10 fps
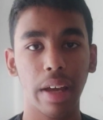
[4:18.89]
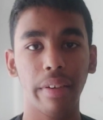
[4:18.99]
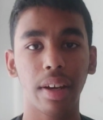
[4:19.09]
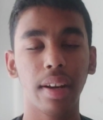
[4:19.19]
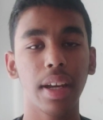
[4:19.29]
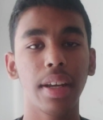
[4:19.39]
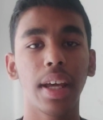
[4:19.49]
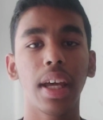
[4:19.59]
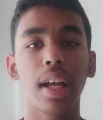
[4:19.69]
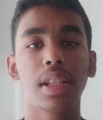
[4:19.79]
Have a great
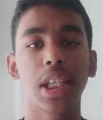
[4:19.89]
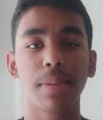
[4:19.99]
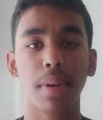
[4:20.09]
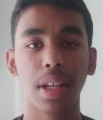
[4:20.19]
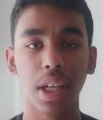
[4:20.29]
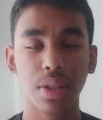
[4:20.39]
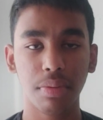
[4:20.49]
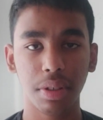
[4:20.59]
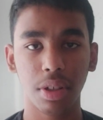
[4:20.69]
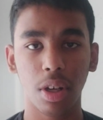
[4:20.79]
day. I'll see you in my next
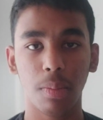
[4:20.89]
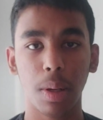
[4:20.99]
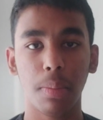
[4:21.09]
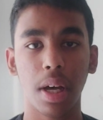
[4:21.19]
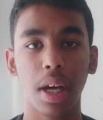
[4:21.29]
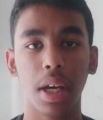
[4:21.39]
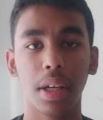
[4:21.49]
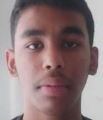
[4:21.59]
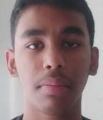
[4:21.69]
video. Bye bye.